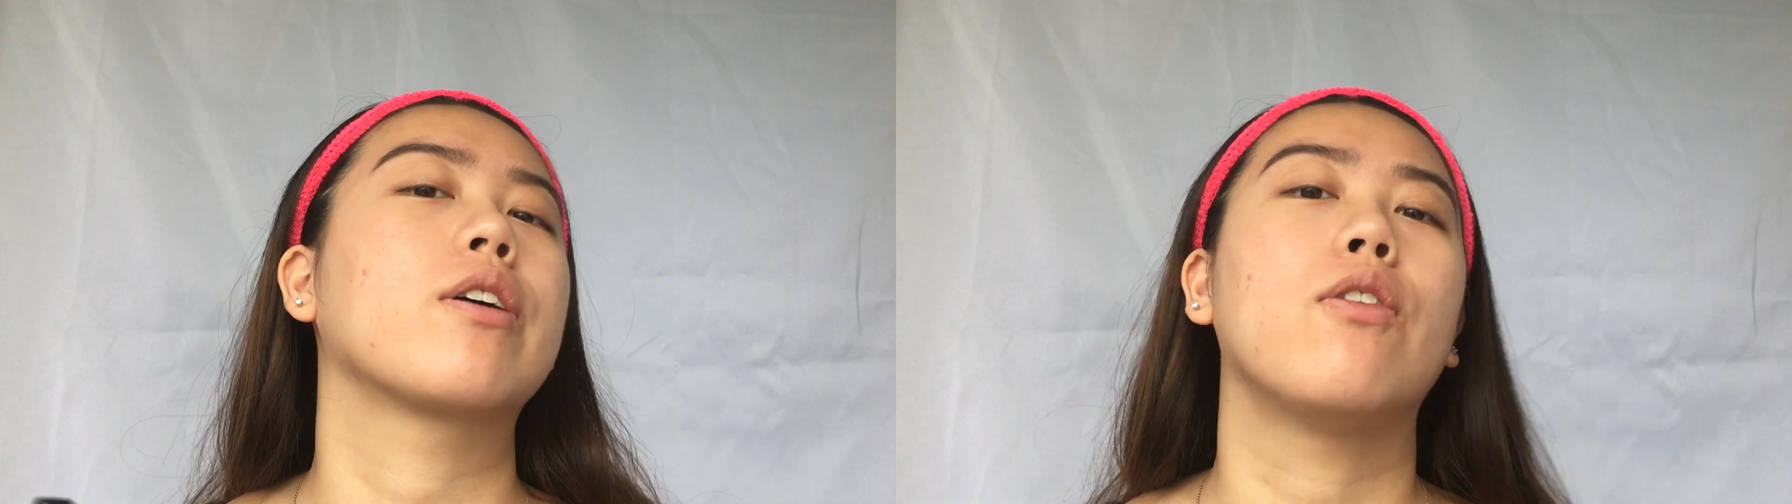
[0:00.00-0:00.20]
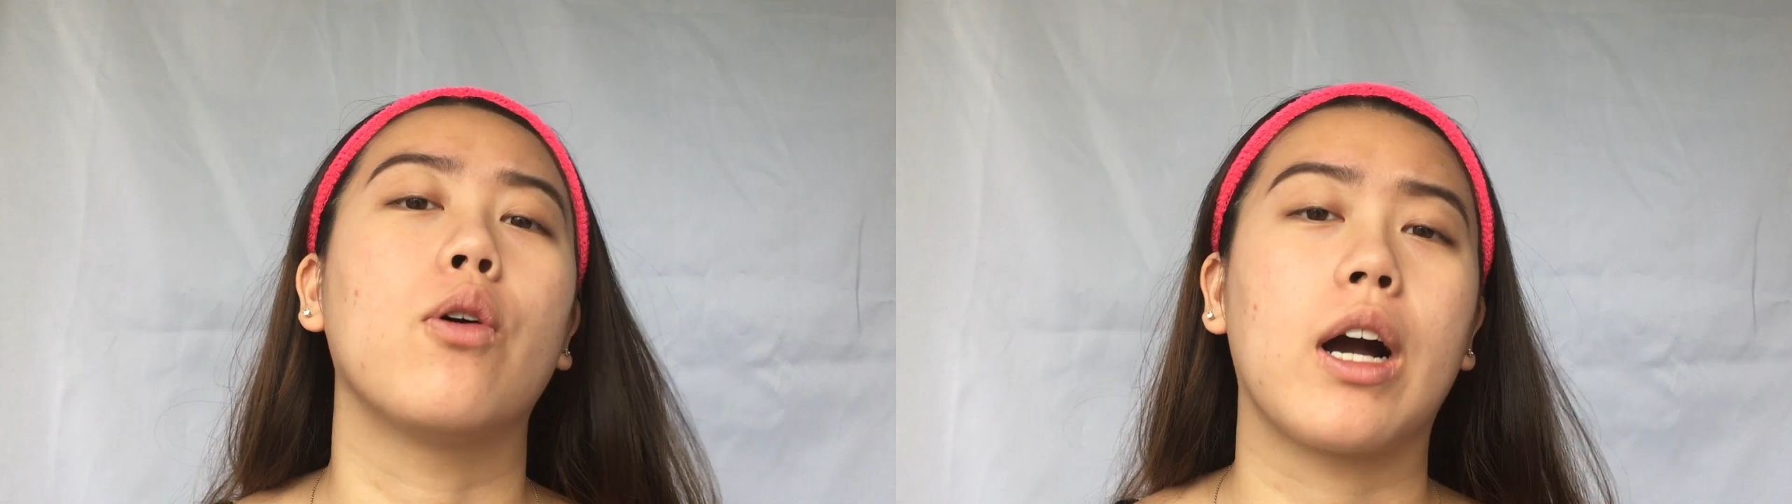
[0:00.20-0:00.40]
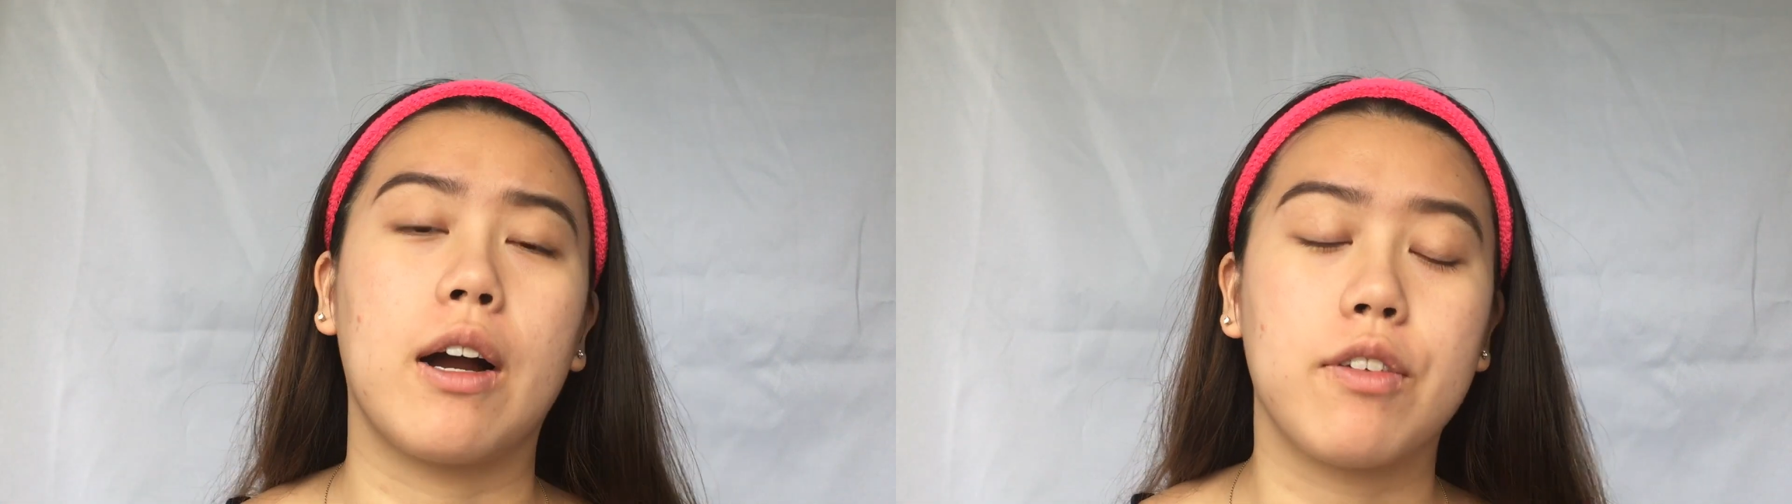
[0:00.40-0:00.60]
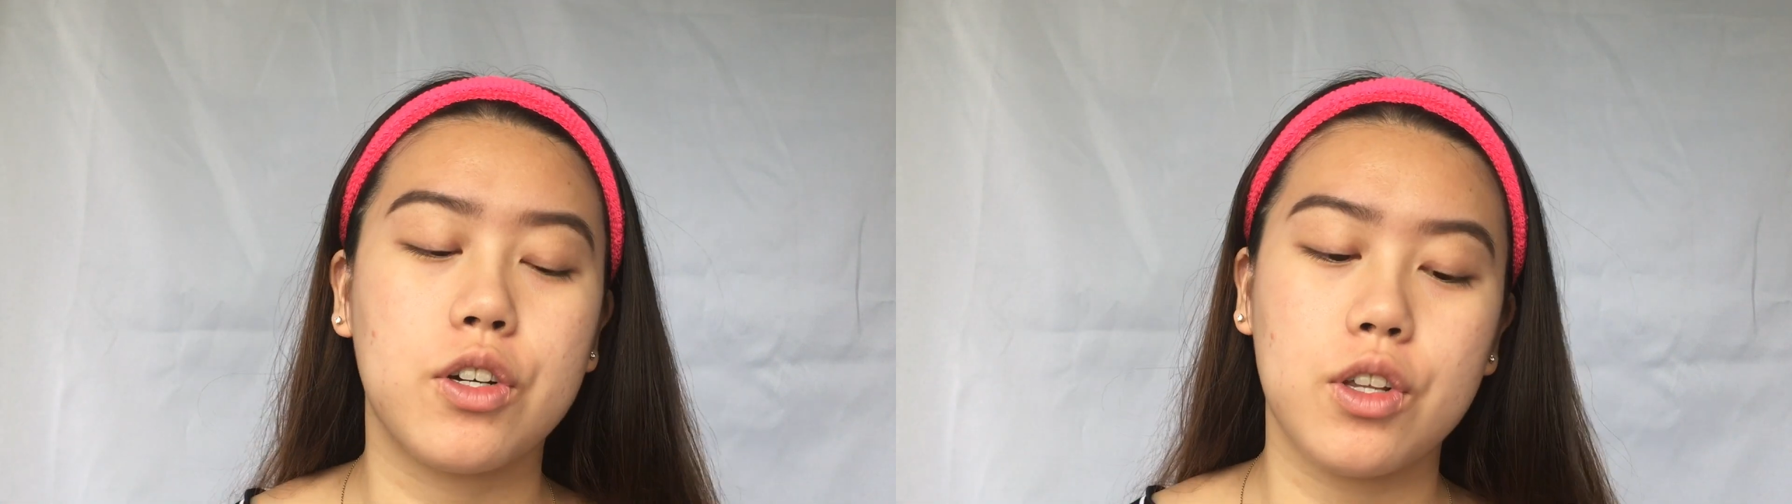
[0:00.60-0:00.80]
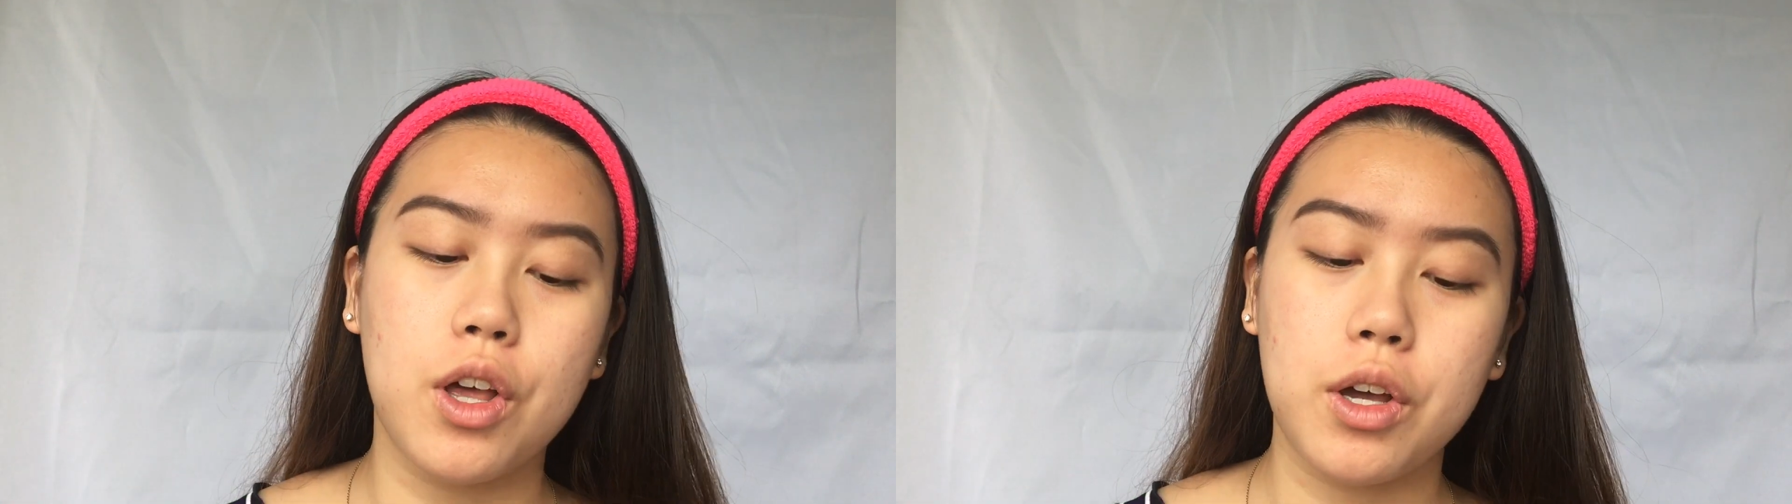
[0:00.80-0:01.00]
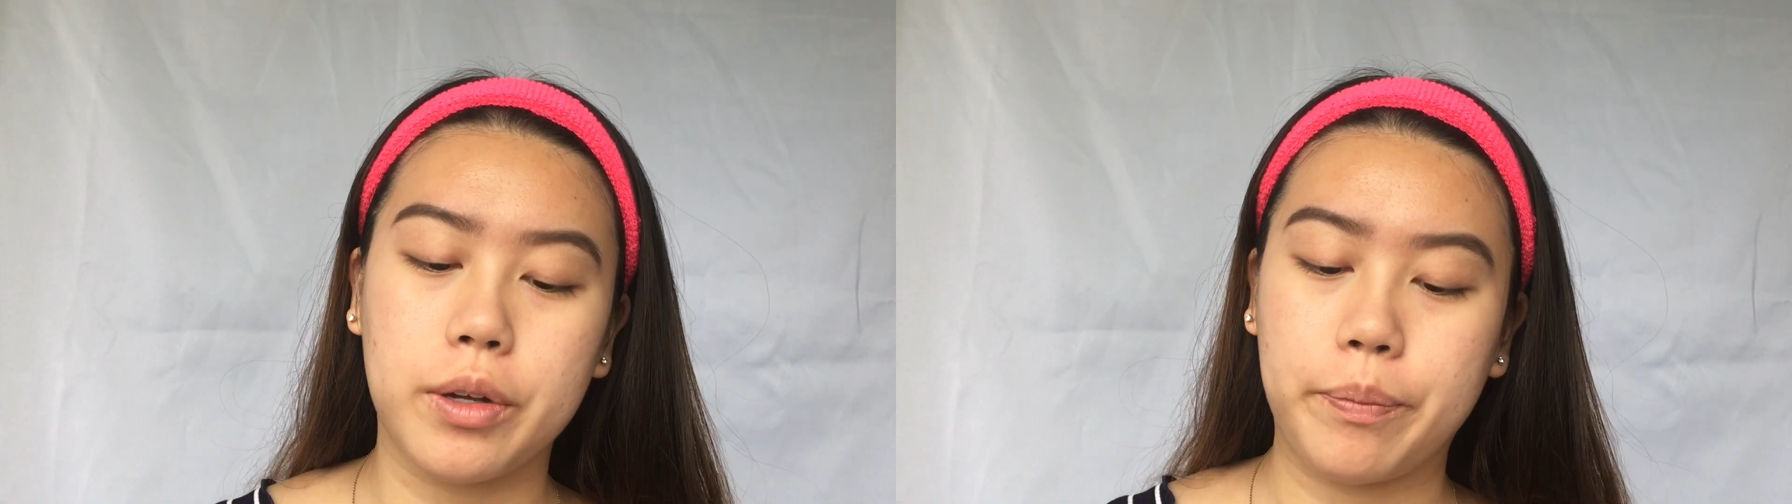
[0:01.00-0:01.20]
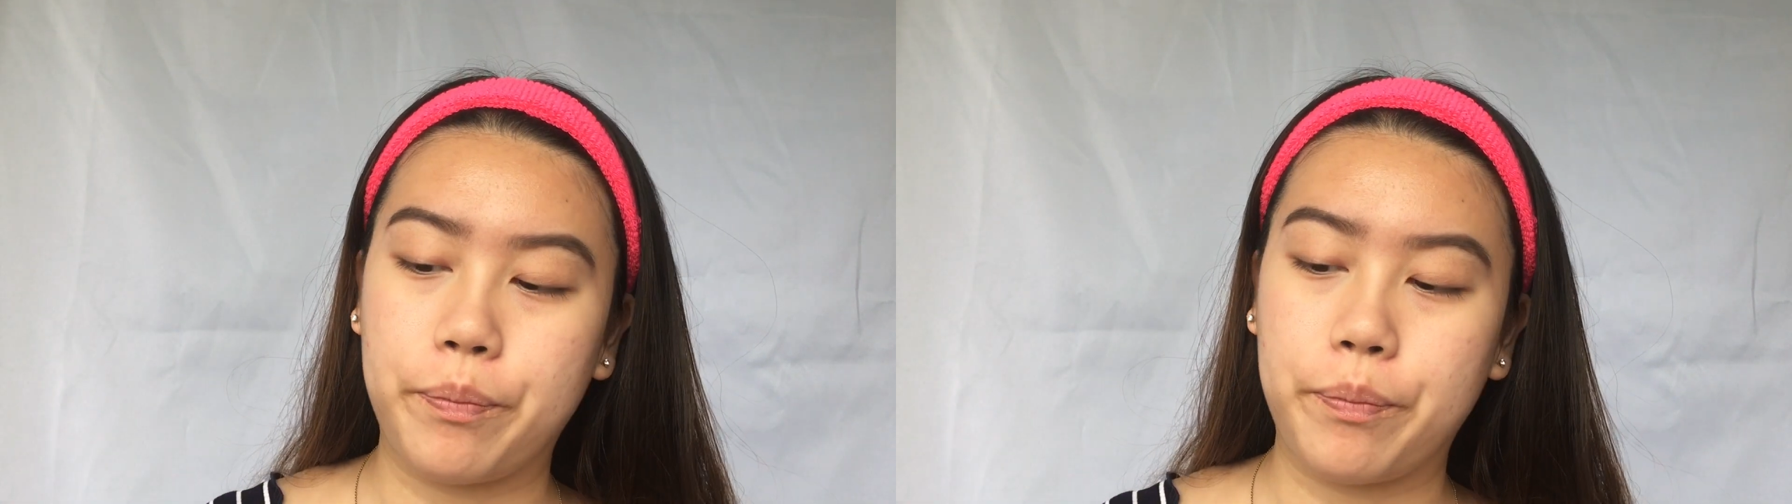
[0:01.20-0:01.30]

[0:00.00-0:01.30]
full coverage look.